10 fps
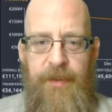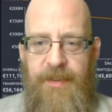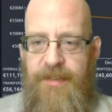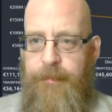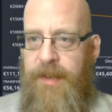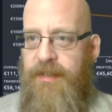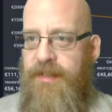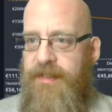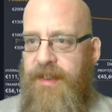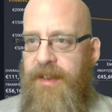these
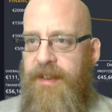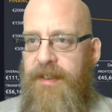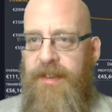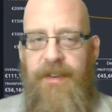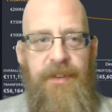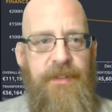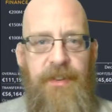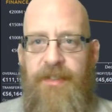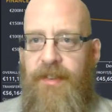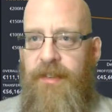pictures here,
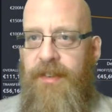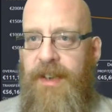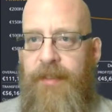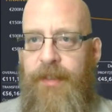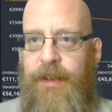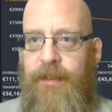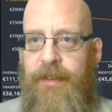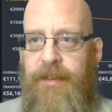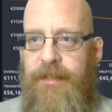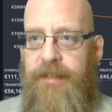just so you can have a
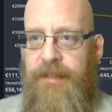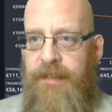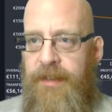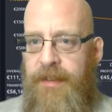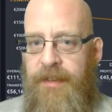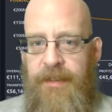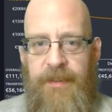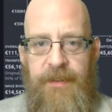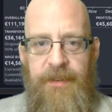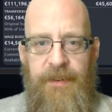look.
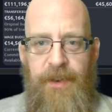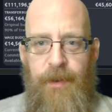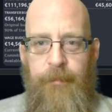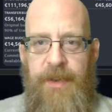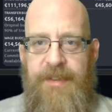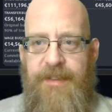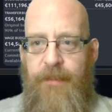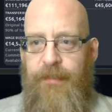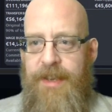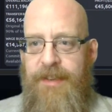It's
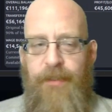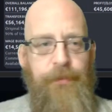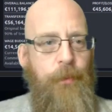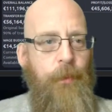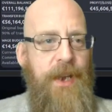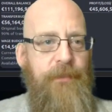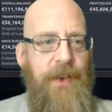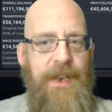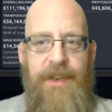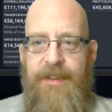definitely a different way of
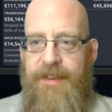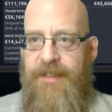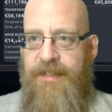laying things